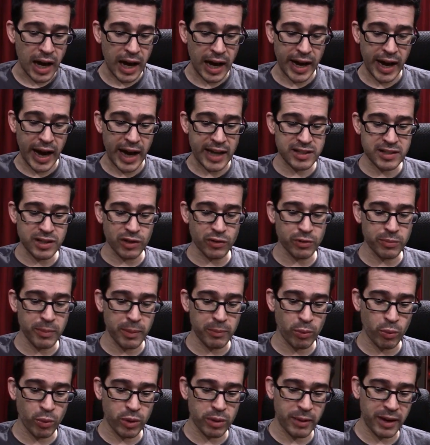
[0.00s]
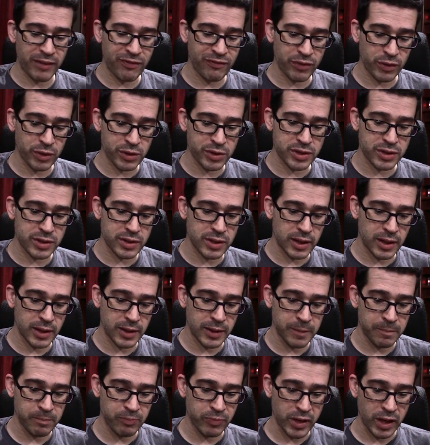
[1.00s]
I, I still remember one of my first
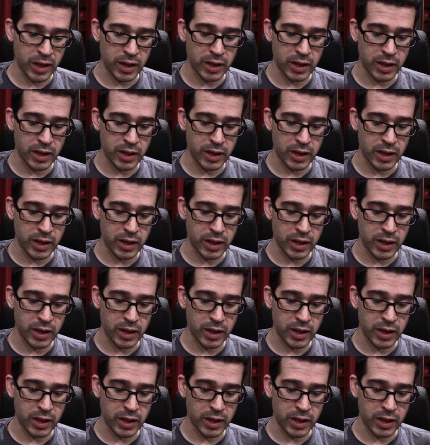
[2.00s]
uh,